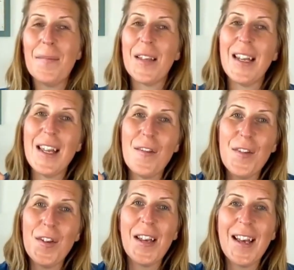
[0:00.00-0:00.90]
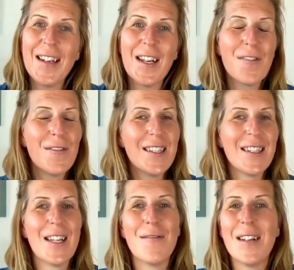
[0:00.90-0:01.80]
And if you get an arthritic
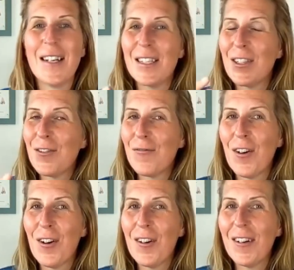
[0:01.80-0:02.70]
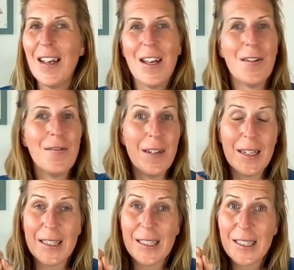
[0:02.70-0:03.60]
knee really strong,
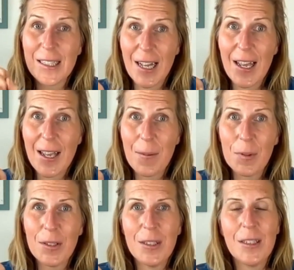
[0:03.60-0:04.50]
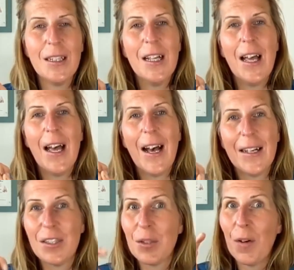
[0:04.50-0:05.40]
really stable,
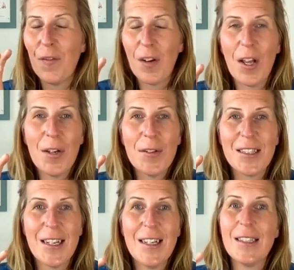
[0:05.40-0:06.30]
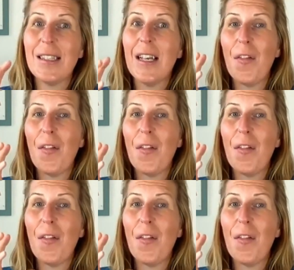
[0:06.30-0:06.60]
and you offload it,